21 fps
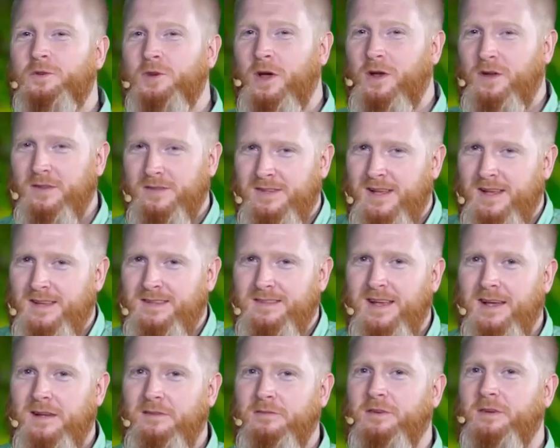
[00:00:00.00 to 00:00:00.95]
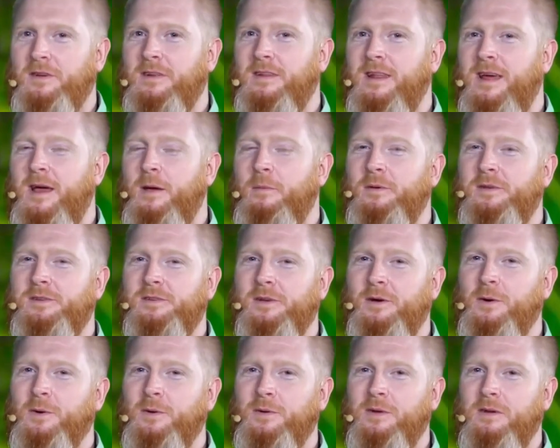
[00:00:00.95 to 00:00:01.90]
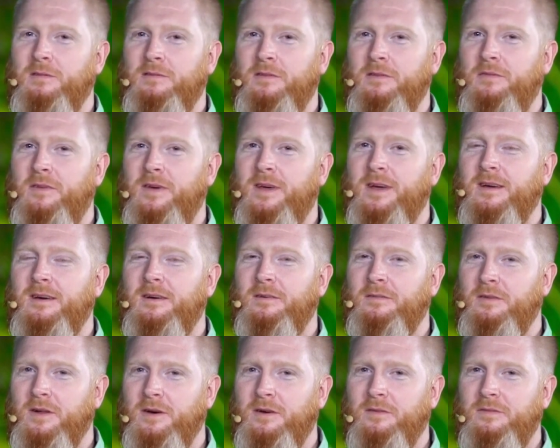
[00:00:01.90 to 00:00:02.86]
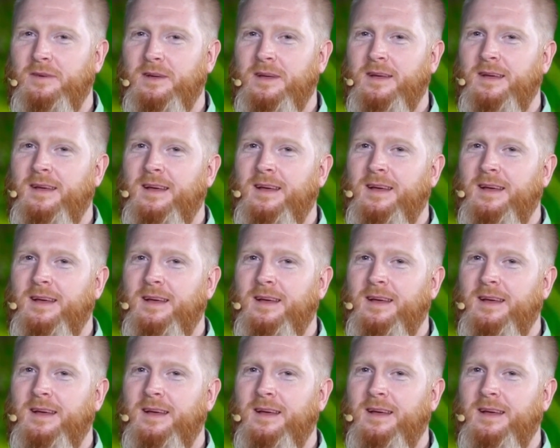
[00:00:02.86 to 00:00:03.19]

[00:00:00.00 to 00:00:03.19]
join us next time for another episode of The Fiqh of Love.